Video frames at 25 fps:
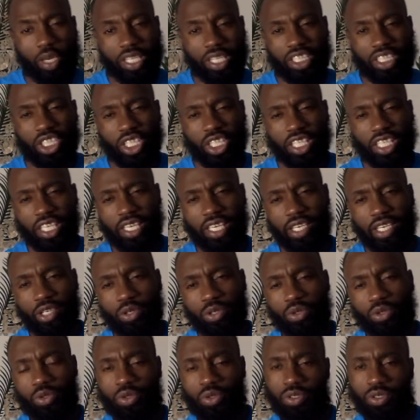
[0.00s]
to
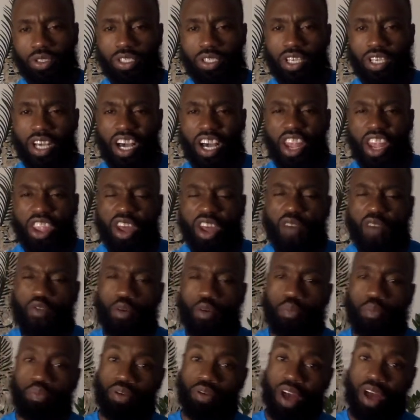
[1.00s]
kill another
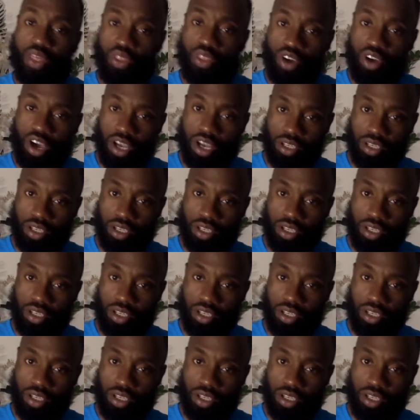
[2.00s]
brother,